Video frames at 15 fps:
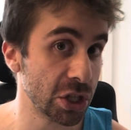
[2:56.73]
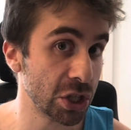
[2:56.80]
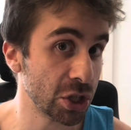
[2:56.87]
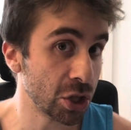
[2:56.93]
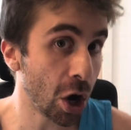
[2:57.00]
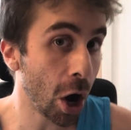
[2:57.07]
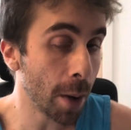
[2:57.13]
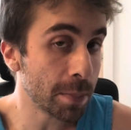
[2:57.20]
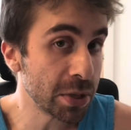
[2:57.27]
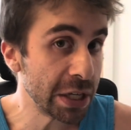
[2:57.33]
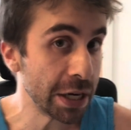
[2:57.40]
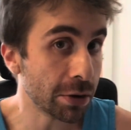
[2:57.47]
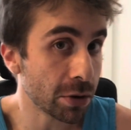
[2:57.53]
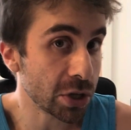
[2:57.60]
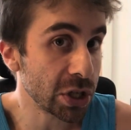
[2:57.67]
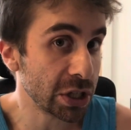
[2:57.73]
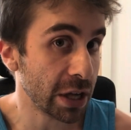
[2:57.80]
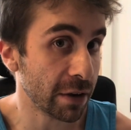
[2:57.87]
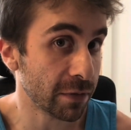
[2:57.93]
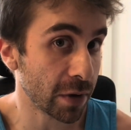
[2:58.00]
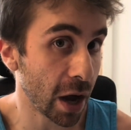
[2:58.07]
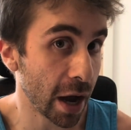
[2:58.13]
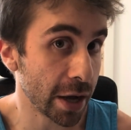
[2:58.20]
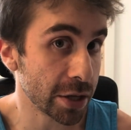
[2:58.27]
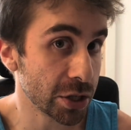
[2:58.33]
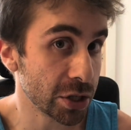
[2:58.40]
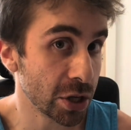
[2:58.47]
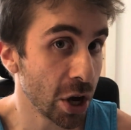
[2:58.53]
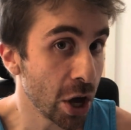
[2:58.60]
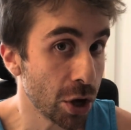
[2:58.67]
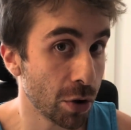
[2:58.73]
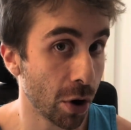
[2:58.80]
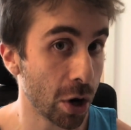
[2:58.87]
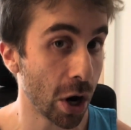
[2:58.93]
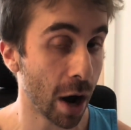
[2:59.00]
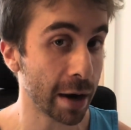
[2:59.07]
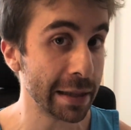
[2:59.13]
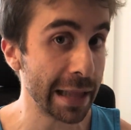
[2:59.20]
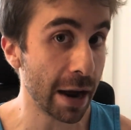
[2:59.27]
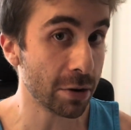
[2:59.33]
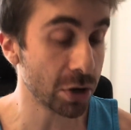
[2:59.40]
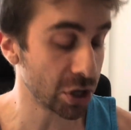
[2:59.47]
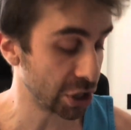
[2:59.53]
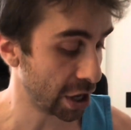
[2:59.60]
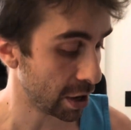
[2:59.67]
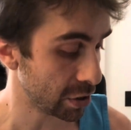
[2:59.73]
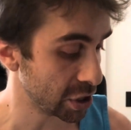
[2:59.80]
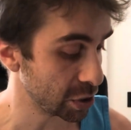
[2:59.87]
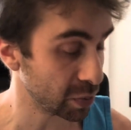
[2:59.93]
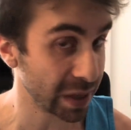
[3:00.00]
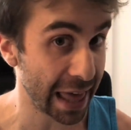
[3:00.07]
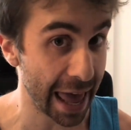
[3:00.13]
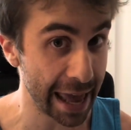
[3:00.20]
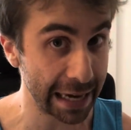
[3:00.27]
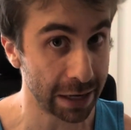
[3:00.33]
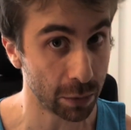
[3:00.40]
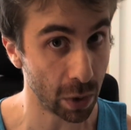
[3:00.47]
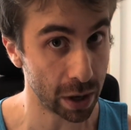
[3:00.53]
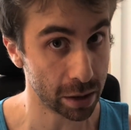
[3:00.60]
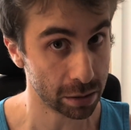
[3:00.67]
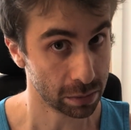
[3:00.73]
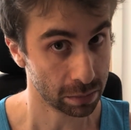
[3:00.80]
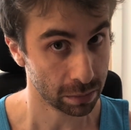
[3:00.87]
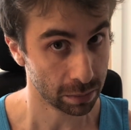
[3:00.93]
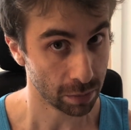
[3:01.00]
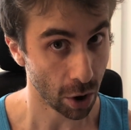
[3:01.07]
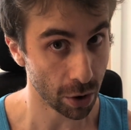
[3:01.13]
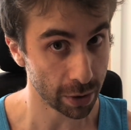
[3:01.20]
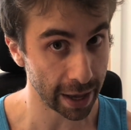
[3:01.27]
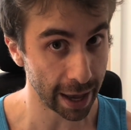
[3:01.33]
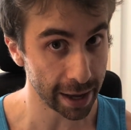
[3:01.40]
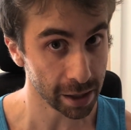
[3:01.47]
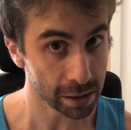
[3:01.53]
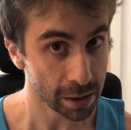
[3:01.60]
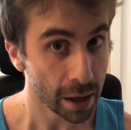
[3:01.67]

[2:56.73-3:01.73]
is top secret stuff, guys. You are not allowed to share this with anyone, okay?